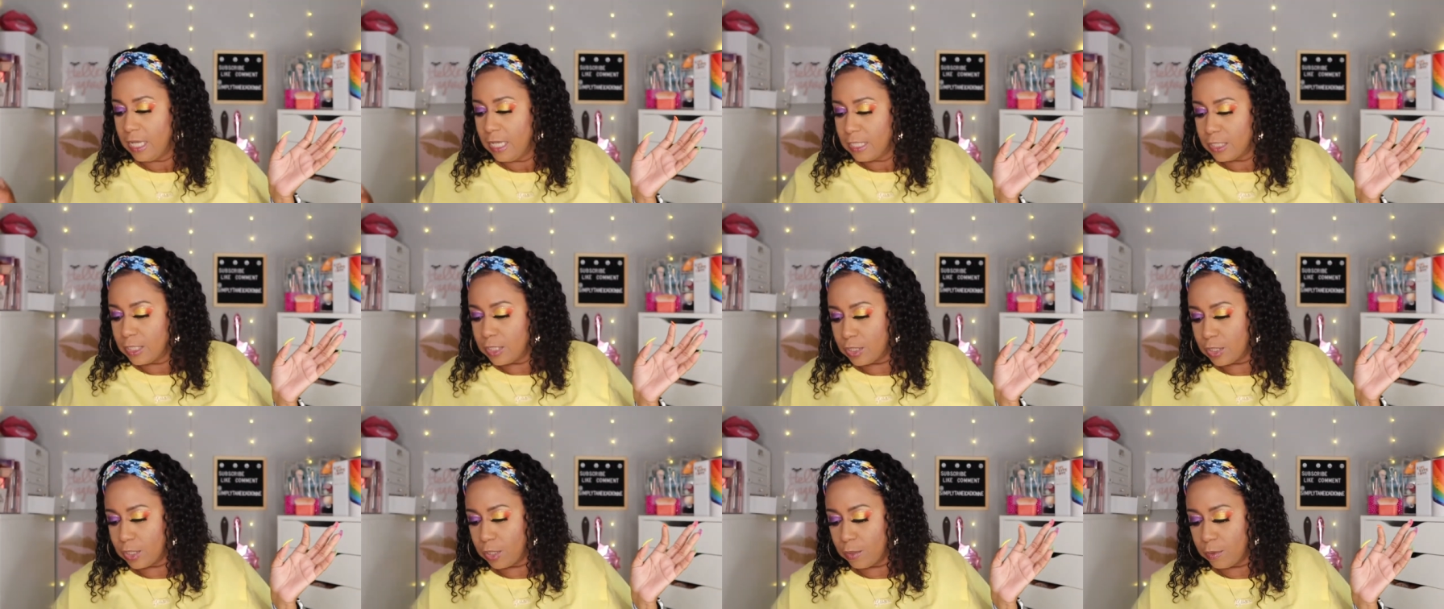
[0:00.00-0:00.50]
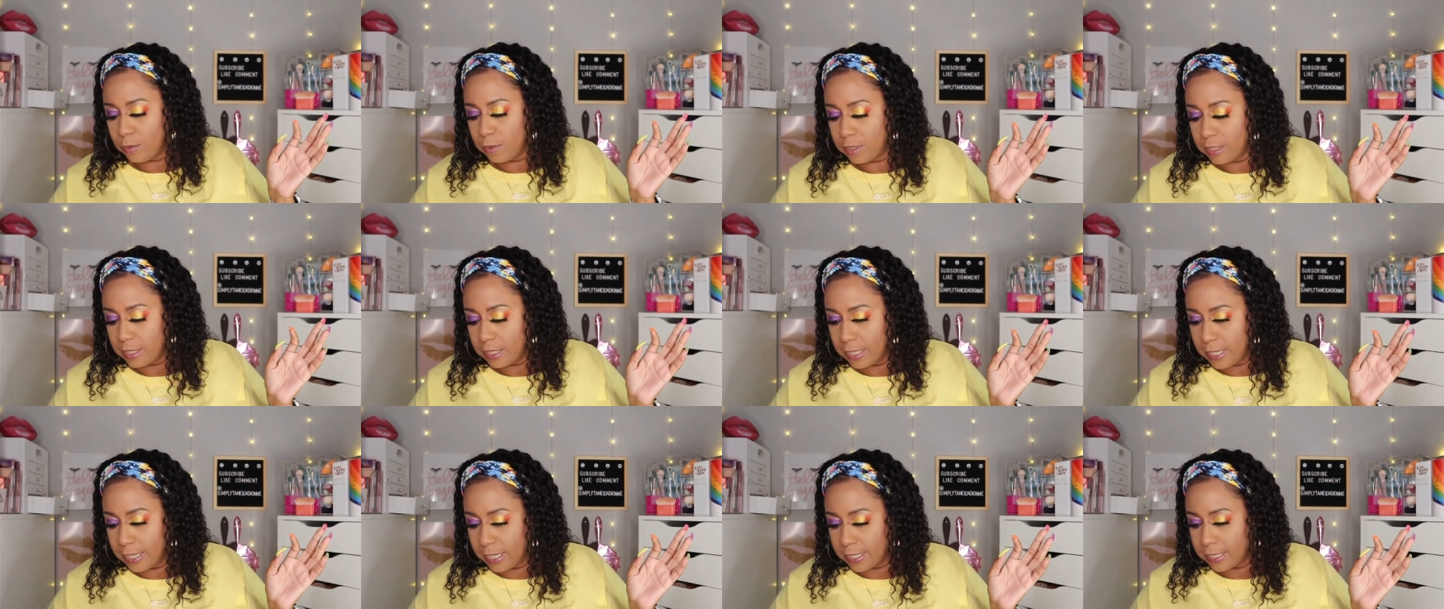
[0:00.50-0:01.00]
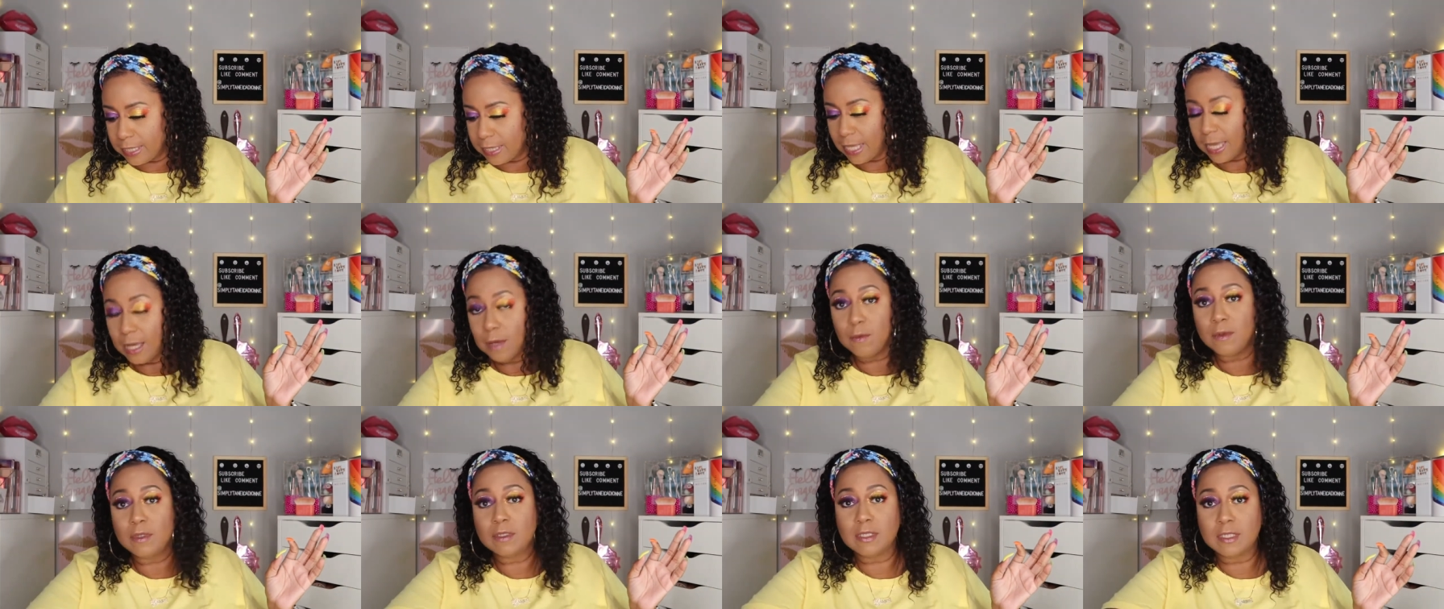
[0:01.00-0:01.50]
so yeah
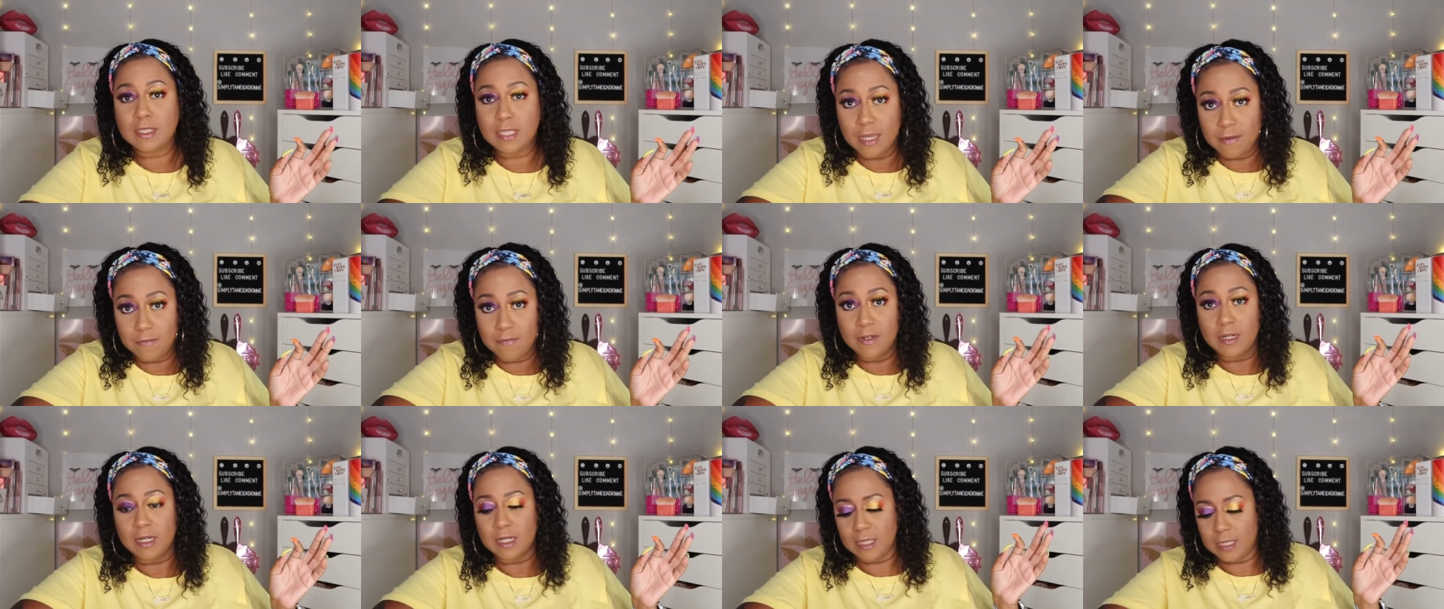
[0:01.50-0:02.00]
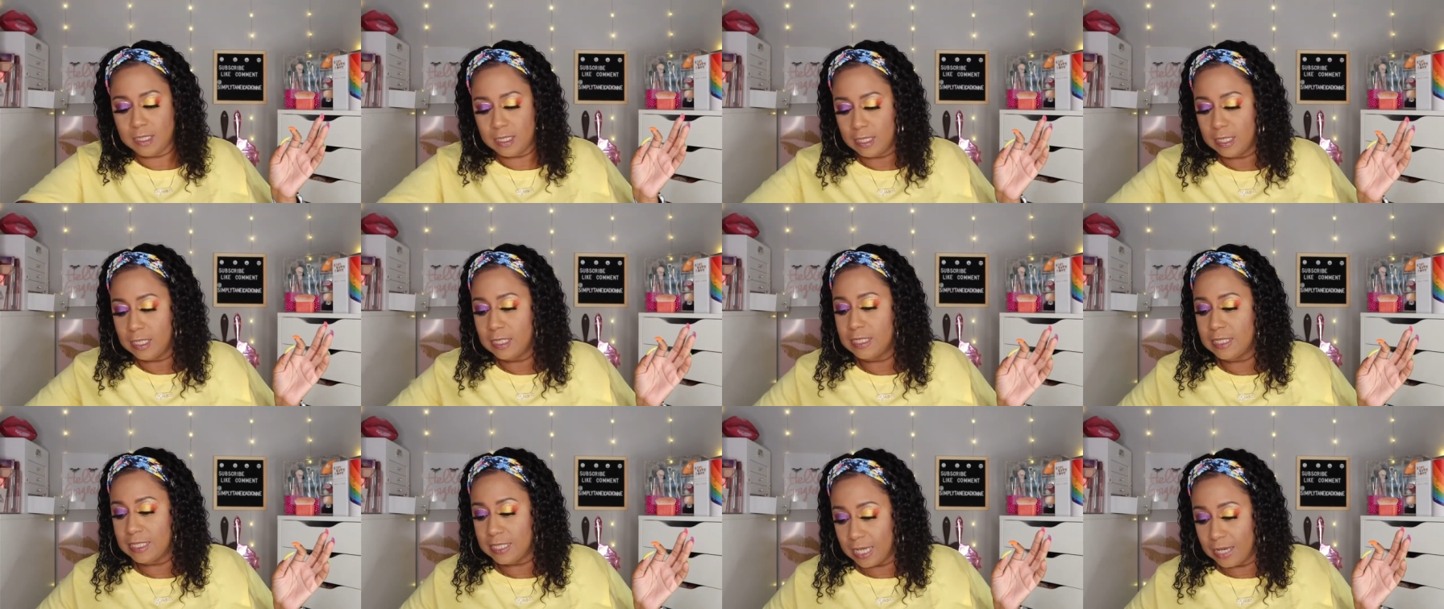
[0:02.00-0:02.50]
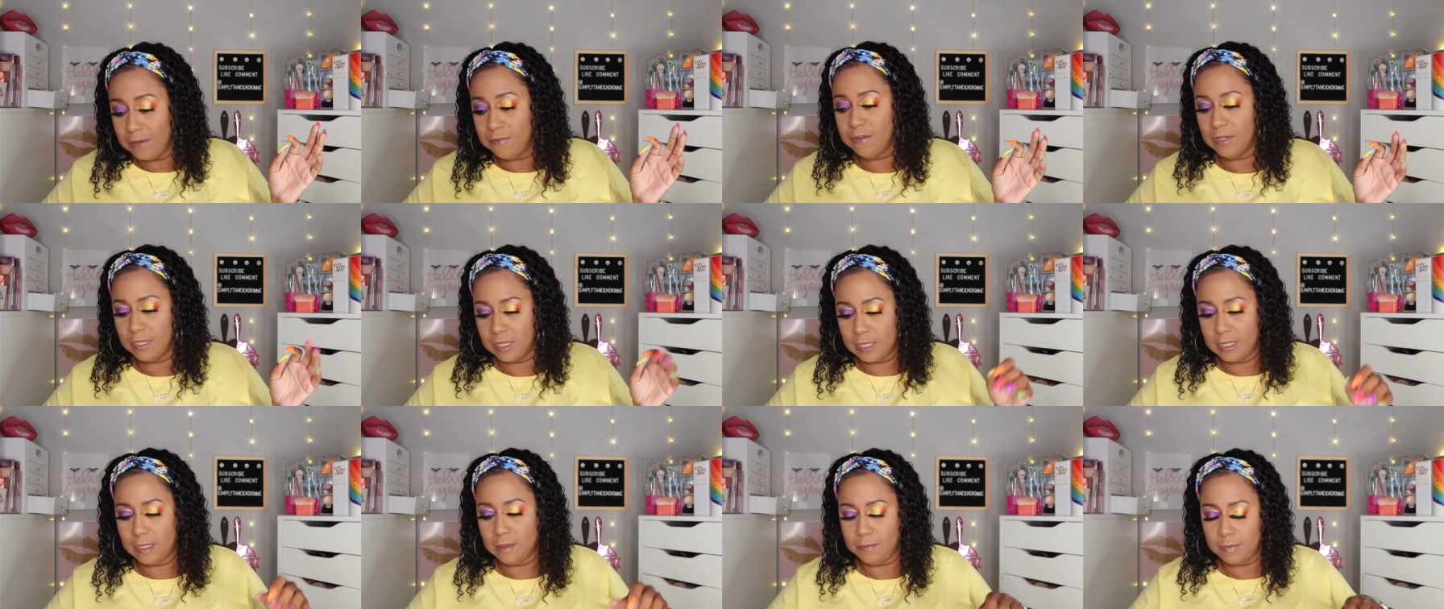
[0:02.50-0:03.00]
that will definitely
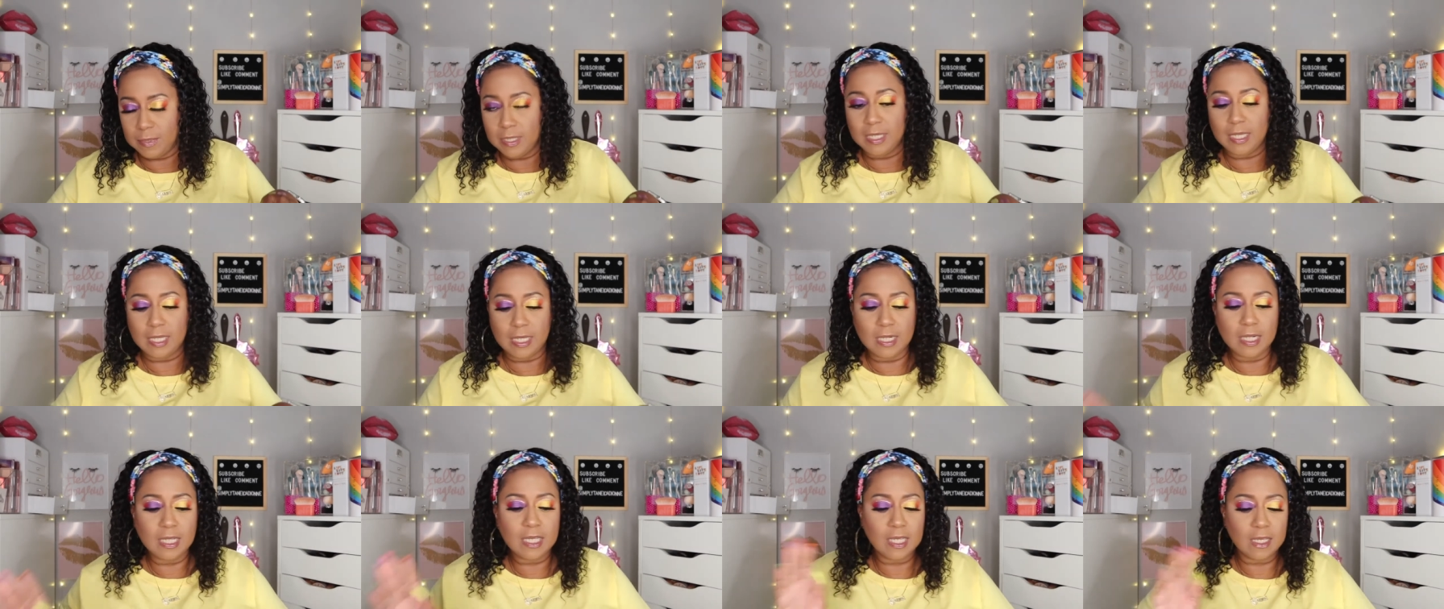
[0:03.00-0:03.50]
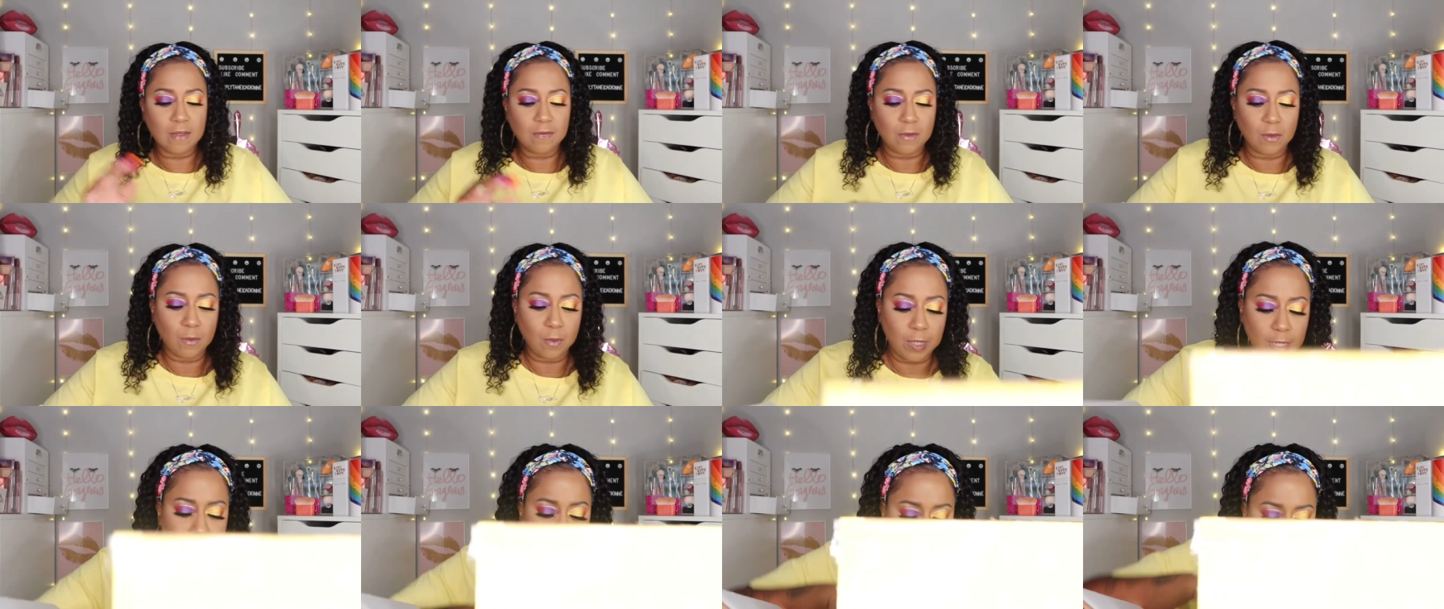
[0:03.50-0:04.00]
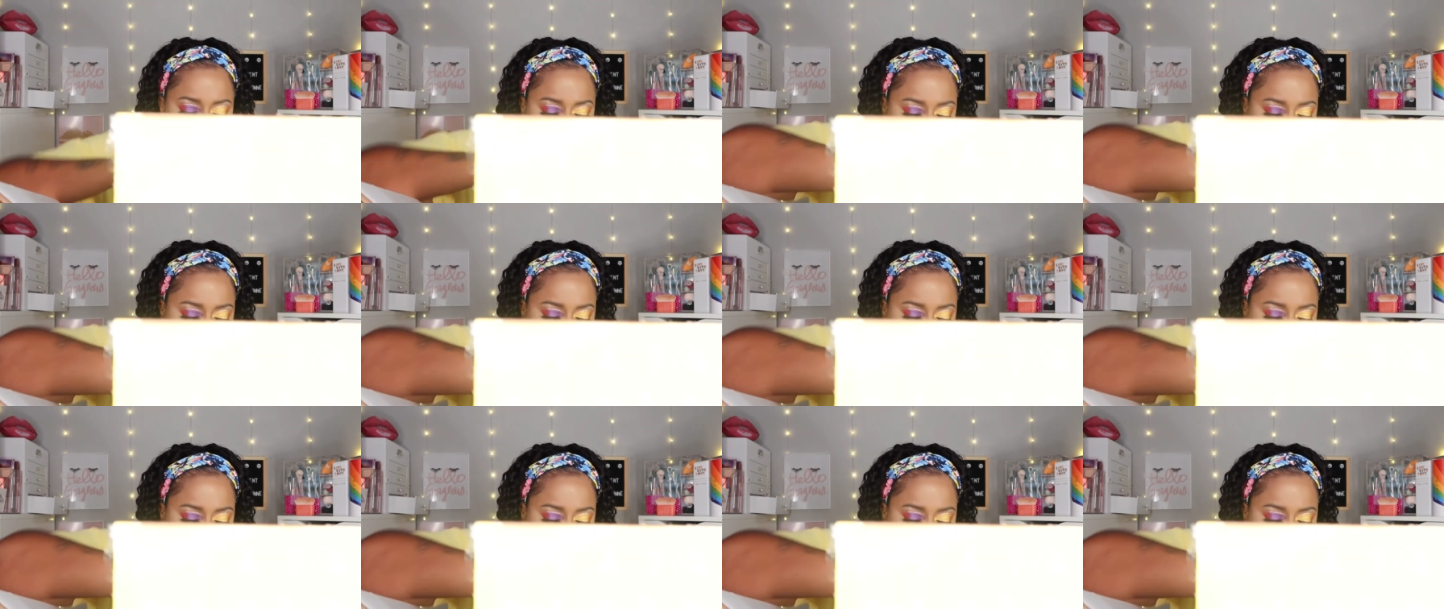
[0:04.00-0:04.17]
definitely be in a giveaway